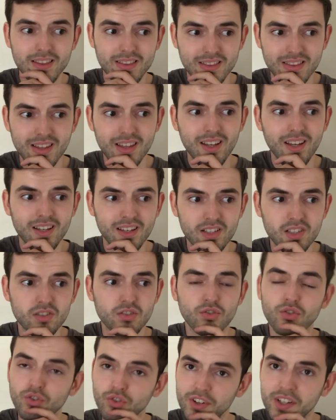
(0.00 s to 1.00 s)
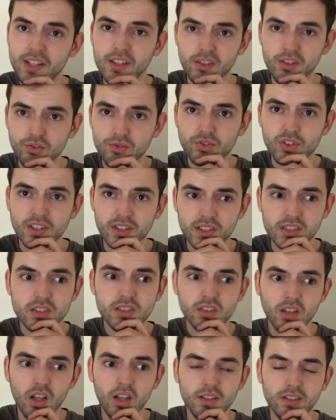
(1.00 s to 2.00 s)
think it's a really, really
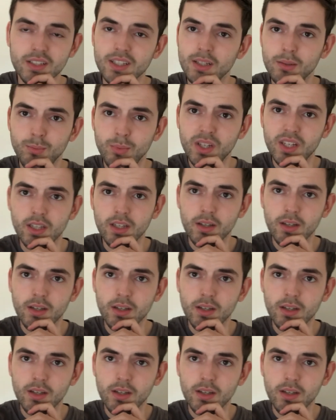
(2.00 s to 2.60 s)
solid EP.